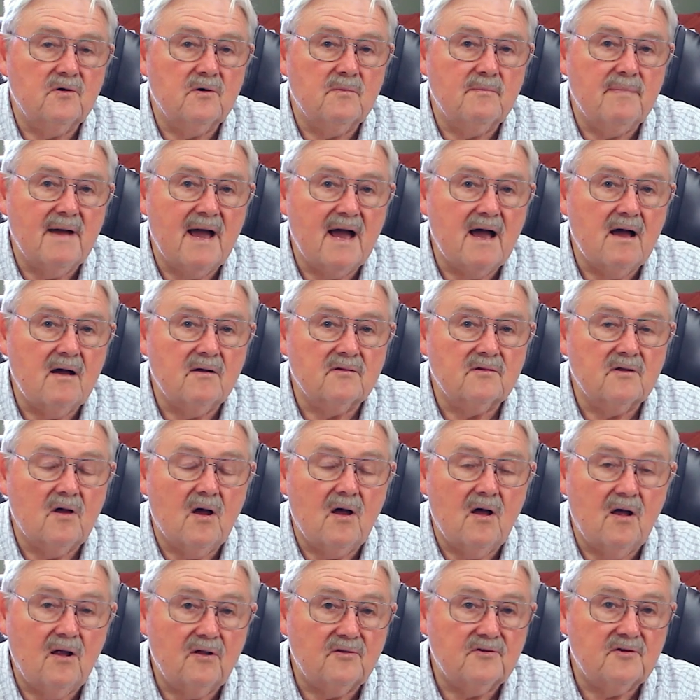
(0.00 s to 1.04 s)
about
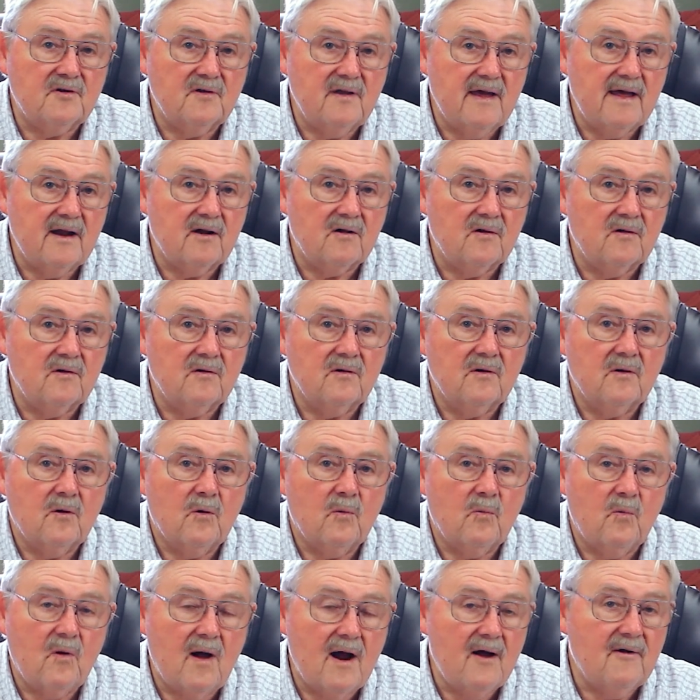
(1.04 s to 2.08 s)
alternator
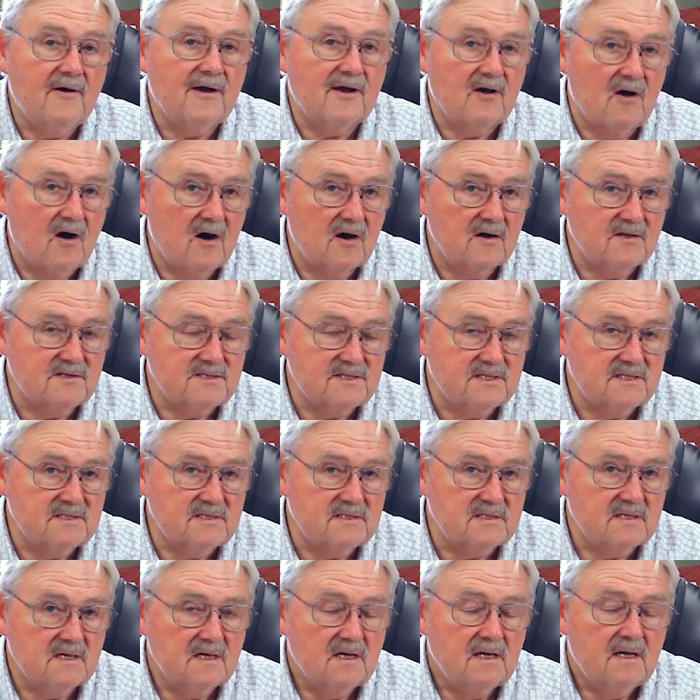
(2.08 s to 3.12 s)
wiring
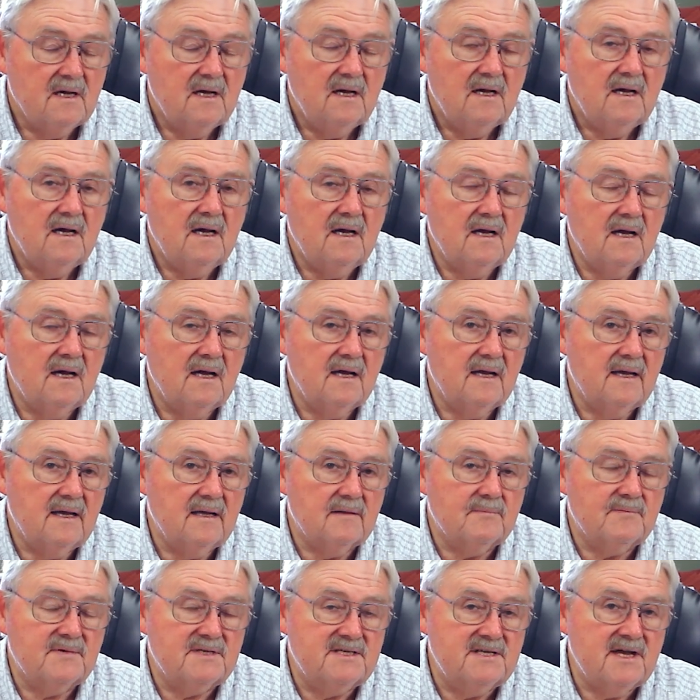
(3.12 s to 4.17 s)
harnesses,
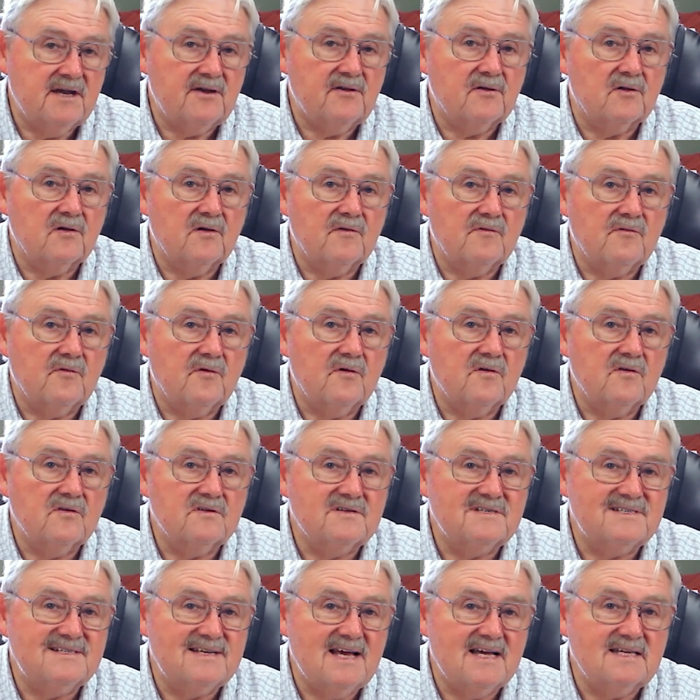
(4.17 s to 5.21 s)
in particular for the
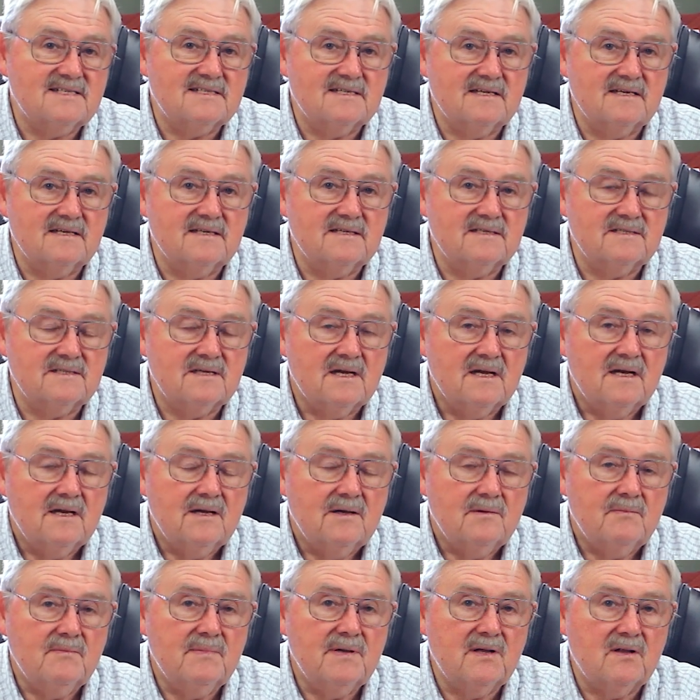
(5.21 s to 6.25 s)
Cessnas
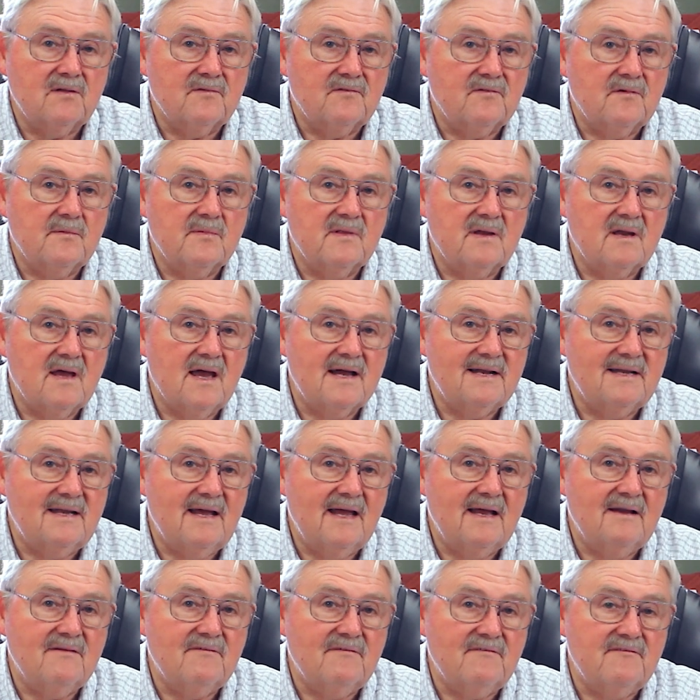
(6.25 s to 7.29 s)
built from the
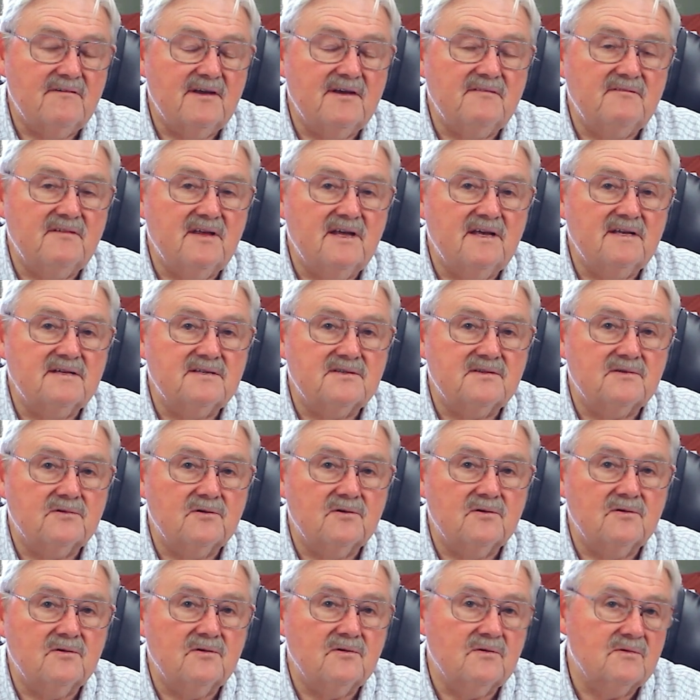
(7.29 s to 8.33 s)
1950s
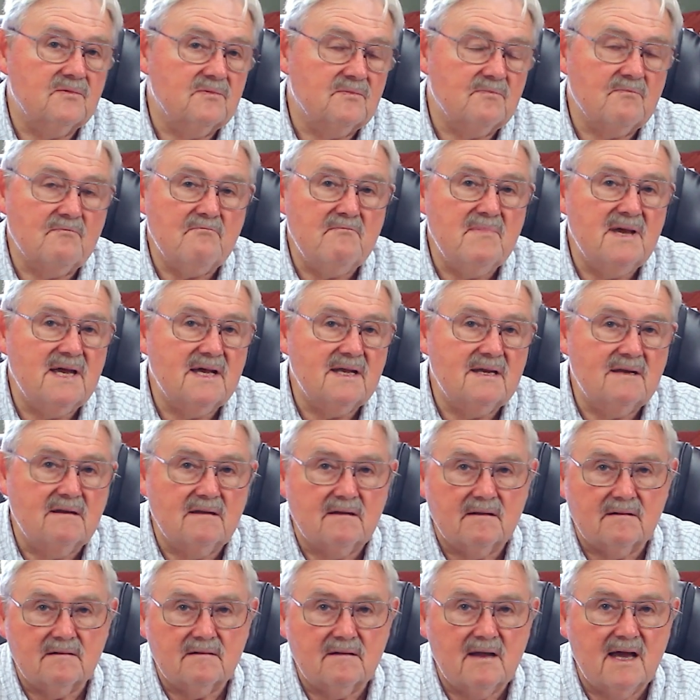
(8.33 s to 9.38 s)
through
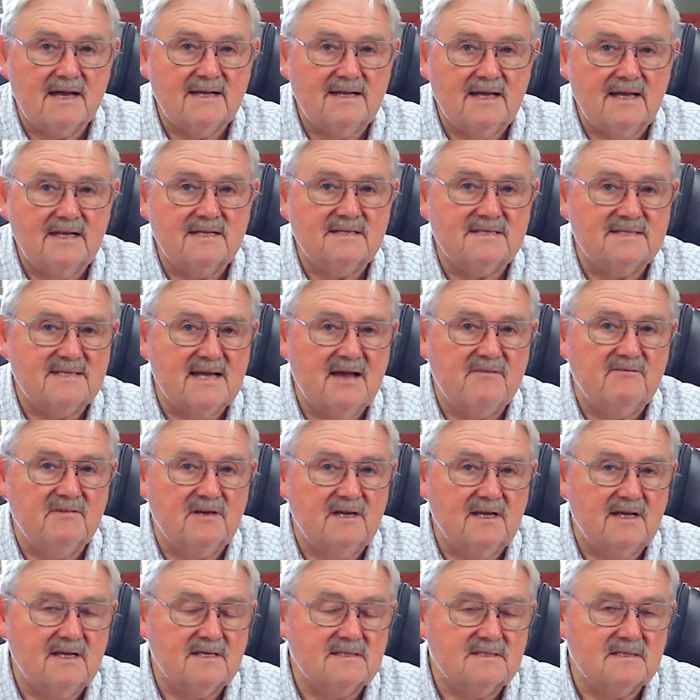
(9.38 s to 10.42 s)

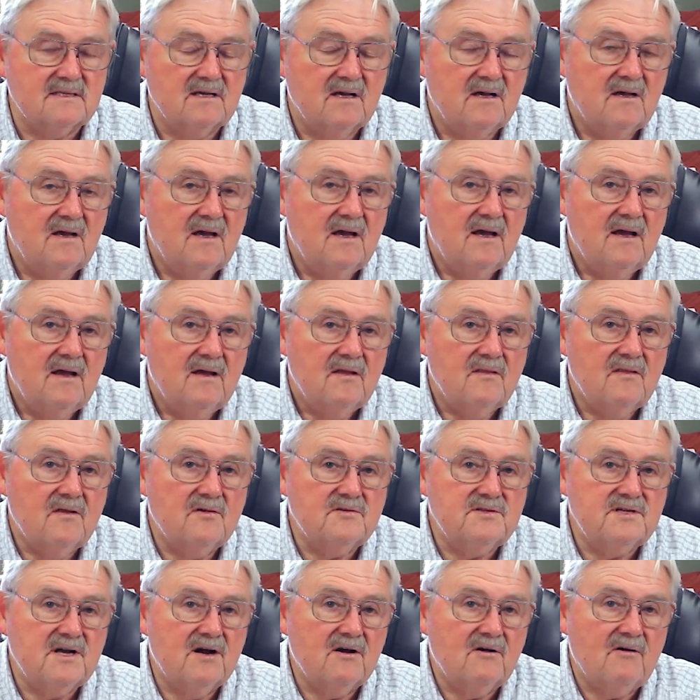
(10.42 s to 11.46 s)
mid-1970s.
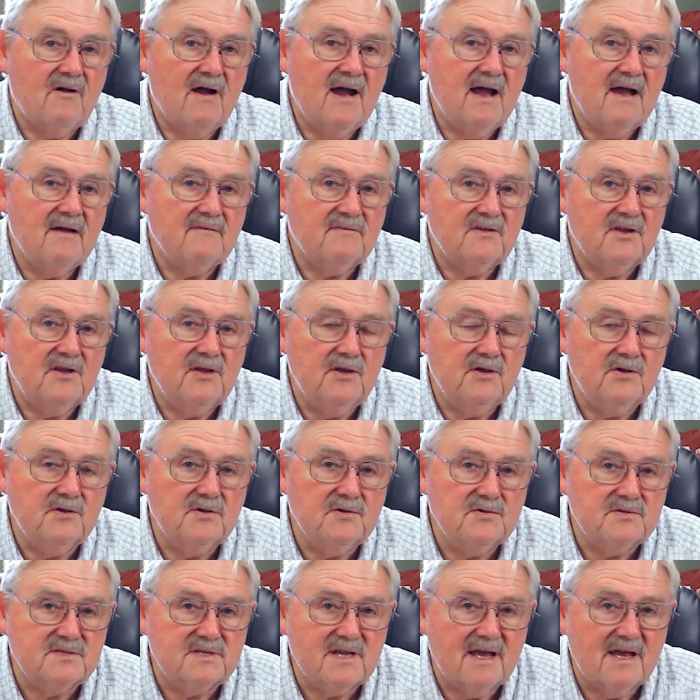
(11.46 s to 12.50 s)
Those aircraft used